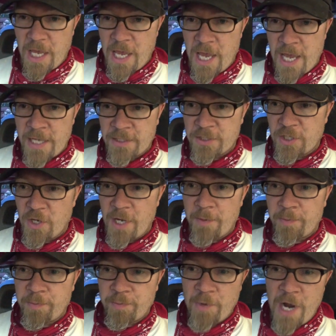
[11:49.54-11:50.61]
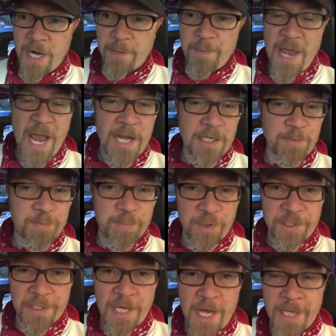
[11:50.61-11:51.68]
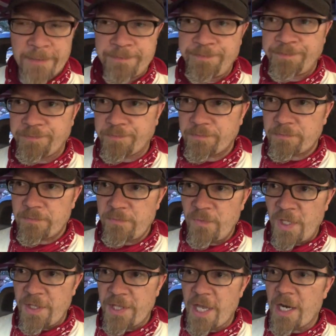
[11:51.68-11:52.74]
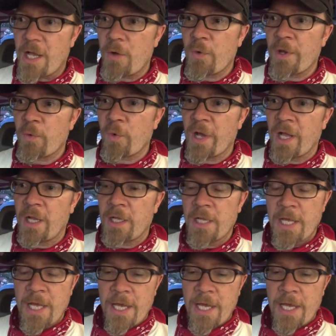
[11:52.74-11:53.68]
And so I brought it back, put it on. That all went well.